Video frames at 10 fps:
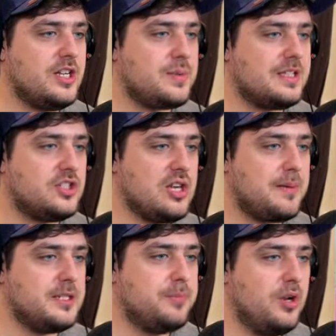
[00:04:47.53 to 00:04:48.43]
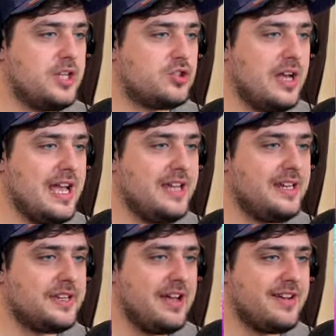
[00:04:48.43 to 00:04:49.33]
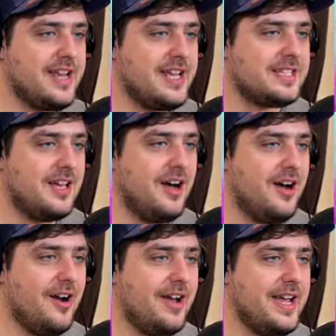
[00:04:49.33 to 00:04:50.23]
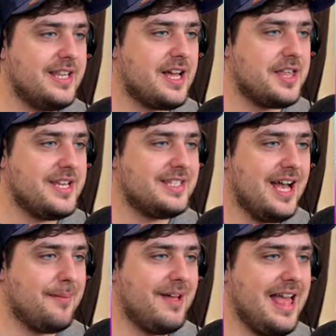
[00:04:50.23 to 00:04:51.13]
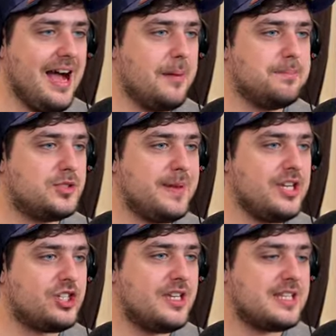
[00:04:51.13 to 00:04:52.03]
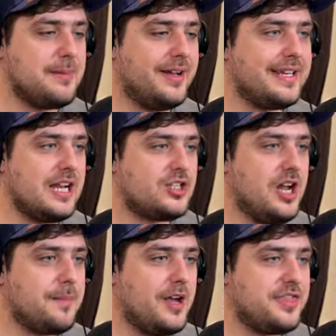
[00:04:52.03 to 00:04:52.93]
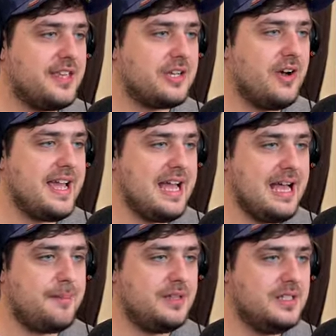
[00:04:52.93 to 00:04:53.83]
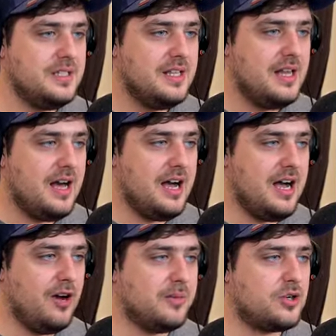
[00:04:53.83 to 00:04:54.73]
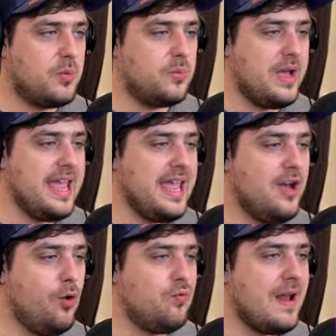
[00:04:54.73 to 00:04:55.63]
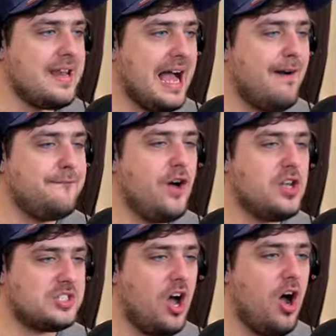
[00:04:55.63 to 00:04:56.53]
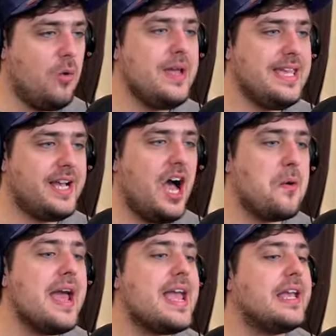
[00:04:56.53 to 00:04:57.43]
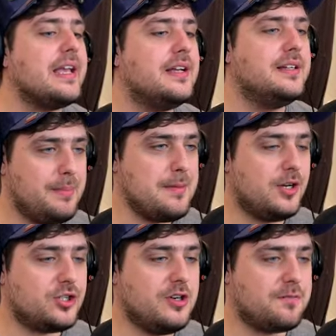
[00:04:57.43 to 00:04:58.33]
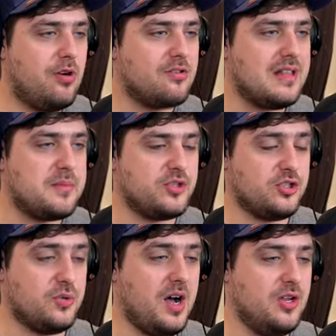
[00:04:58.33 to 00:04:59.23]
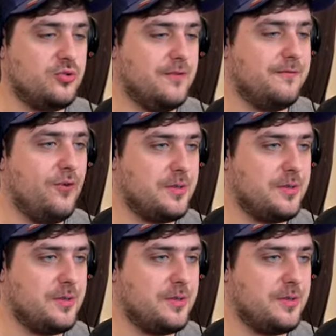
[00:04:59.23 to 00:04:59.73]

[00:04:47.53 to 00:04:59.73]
is, where's the Japanese bullet train? There it is. Uh, it, is am I, I'm speechless. Am I catching up? I think I am. Uh, oh my god, we're here already. How fast are we going? Maybe I shouldn't have programmed them to do one hundred forty